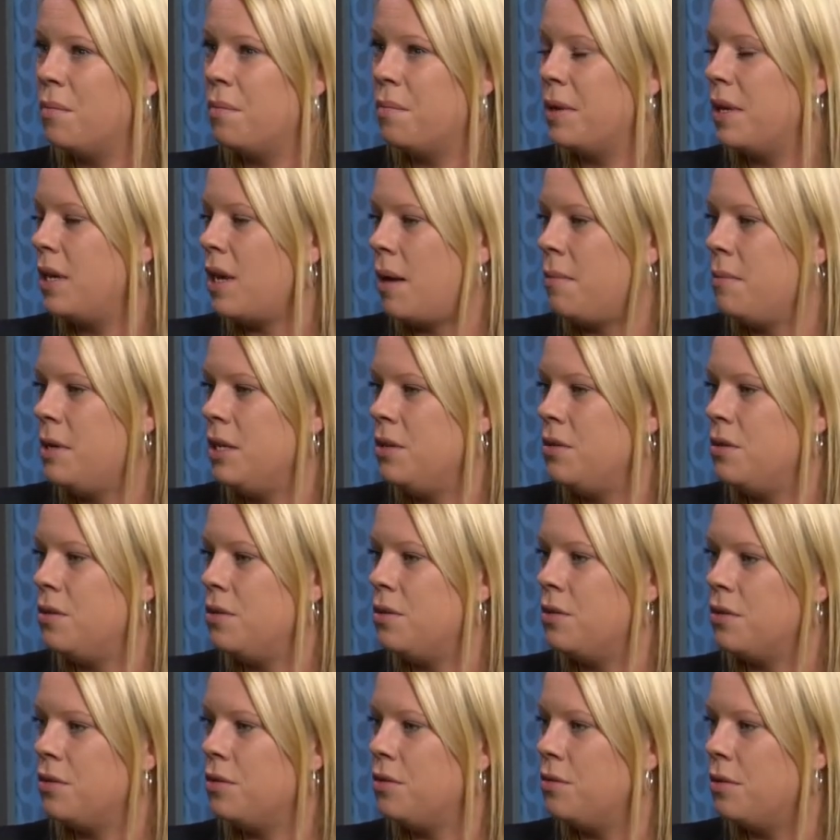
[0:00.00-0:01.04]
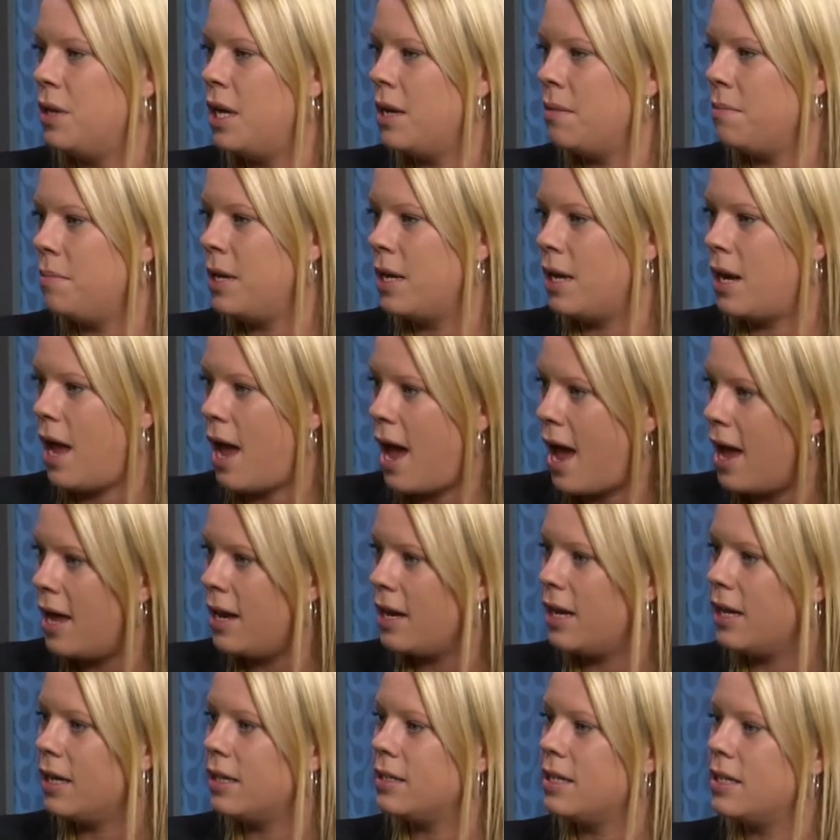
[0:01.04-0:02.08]
but I mean, you can't be an
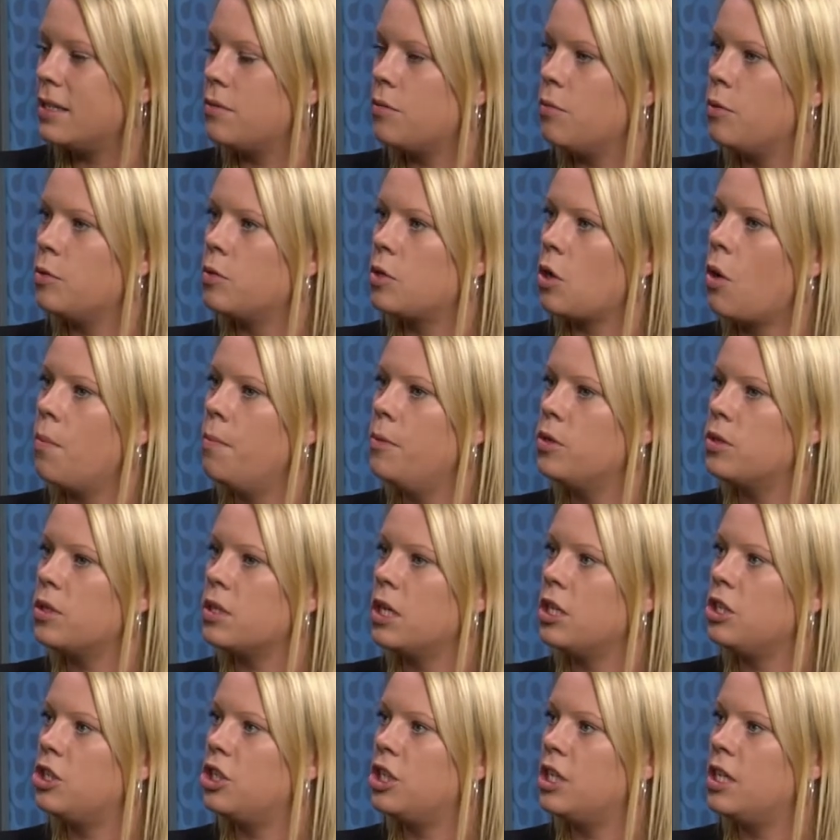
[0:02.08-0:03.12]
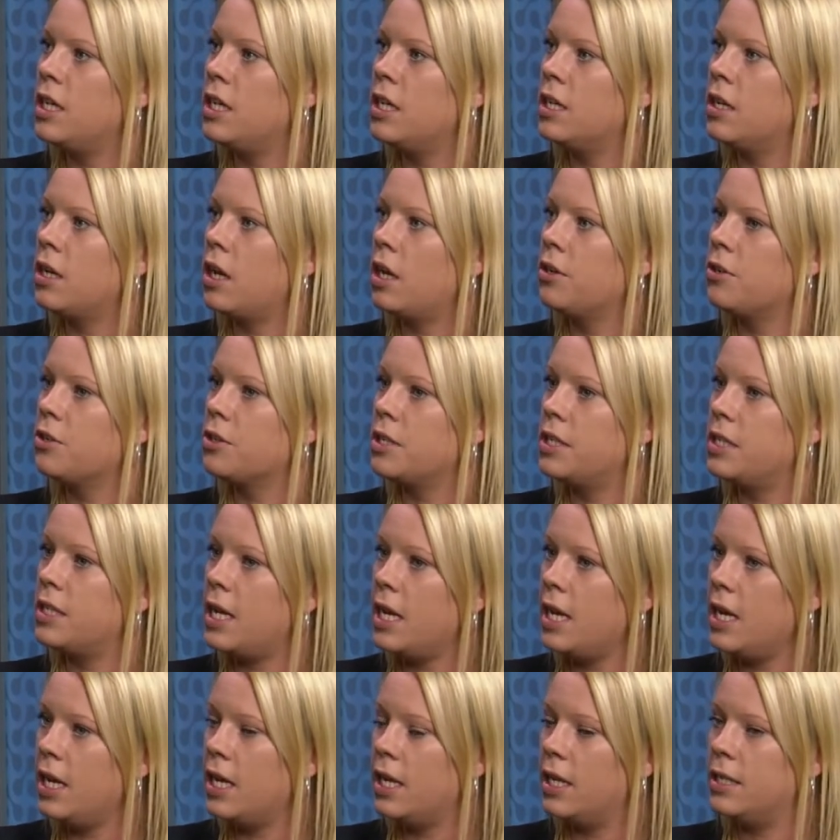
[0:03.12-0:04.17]
addict. It was almost like she didn't
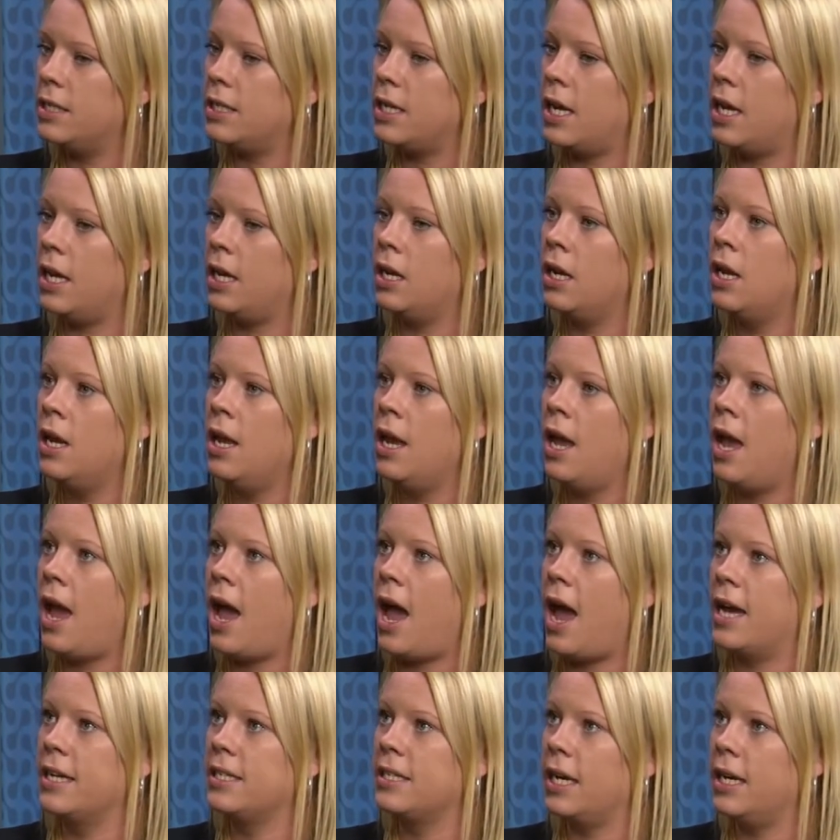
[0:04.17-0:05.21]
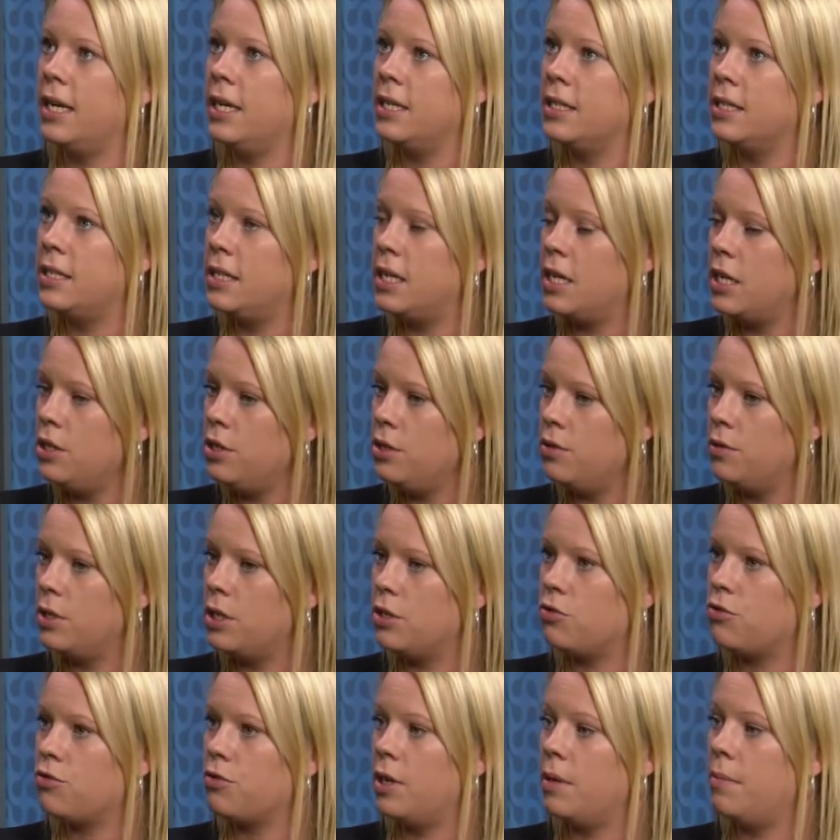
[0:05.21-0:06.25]
understand. And as I continued
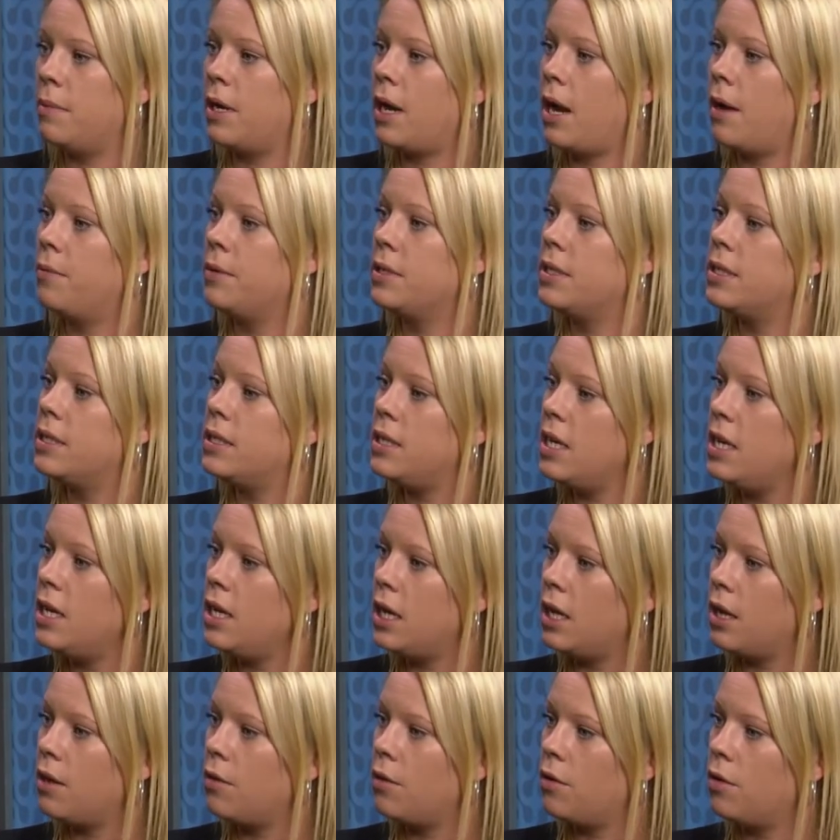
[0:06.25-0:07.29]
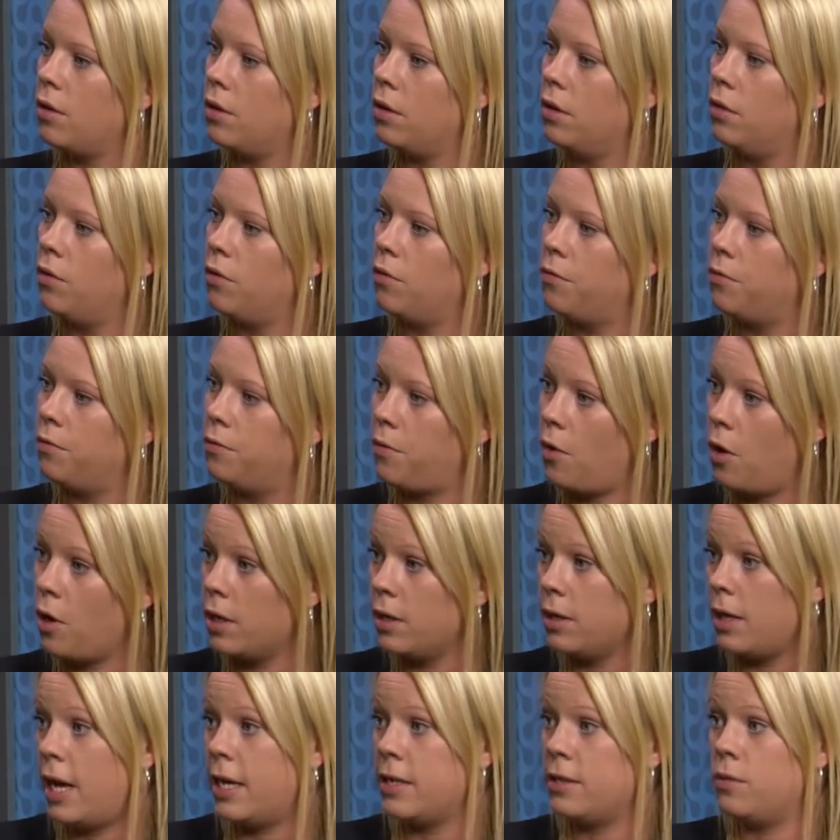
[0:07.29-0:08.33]
in treatment, I would see
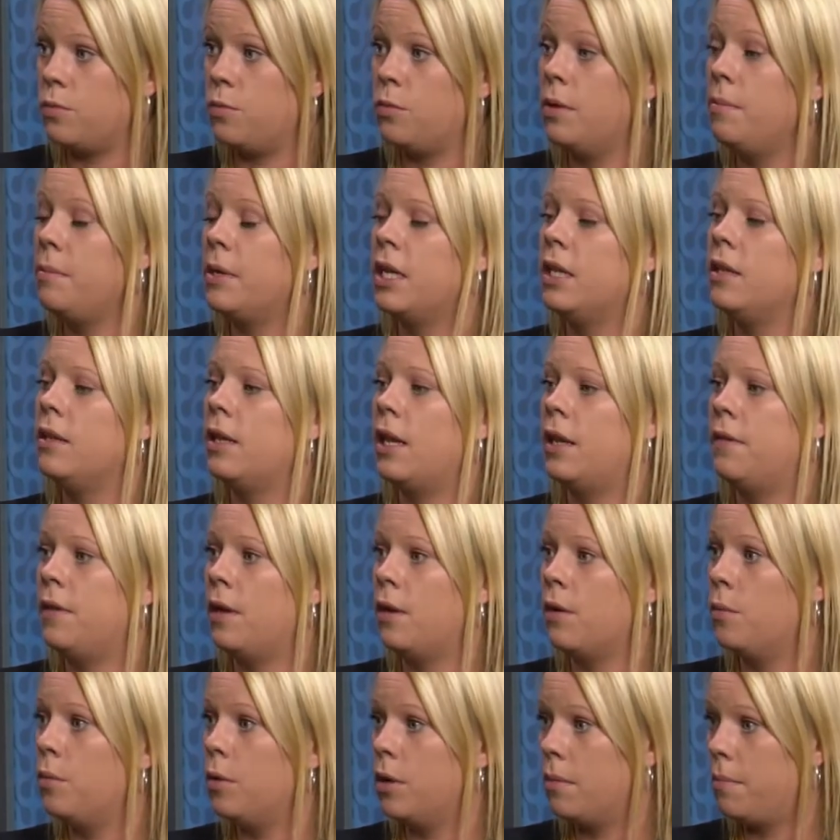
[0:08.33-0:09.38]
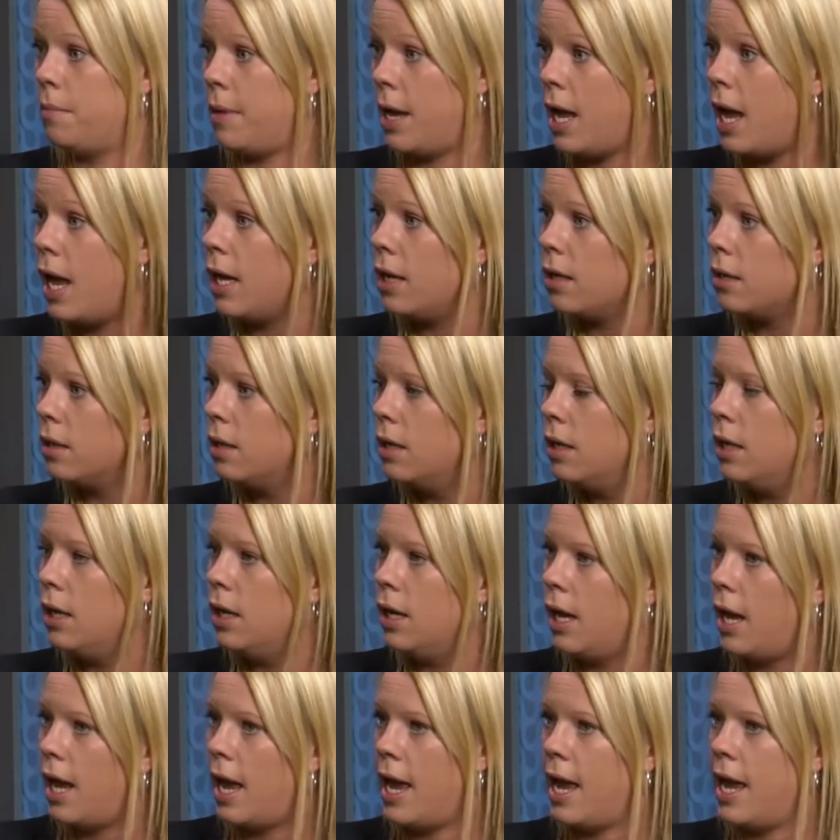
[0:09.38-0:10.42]
far less women than there were men.
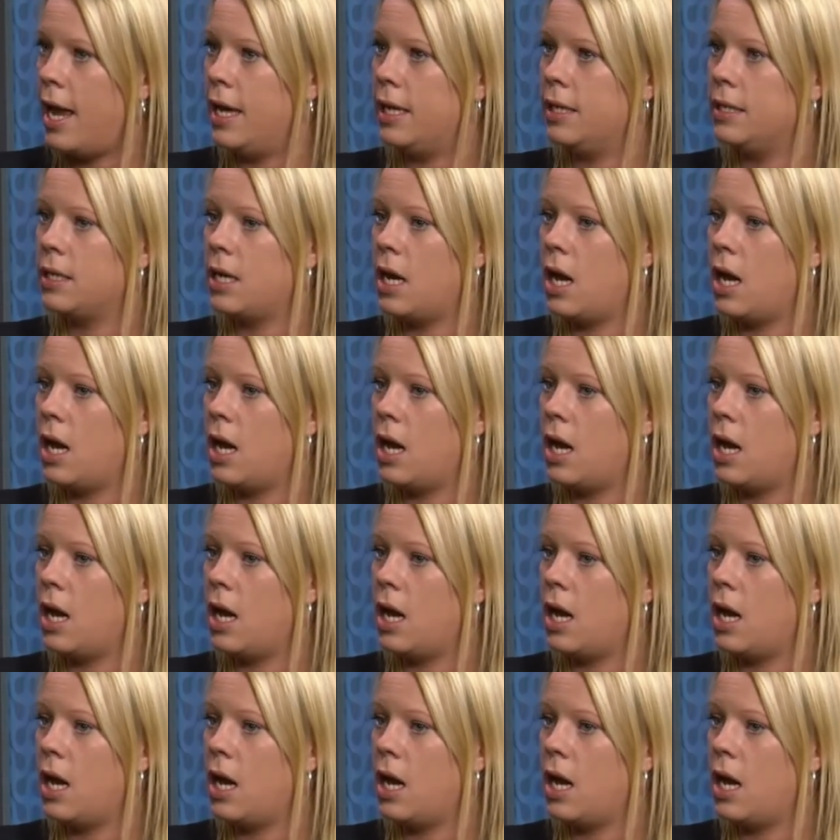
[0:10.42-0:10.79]
And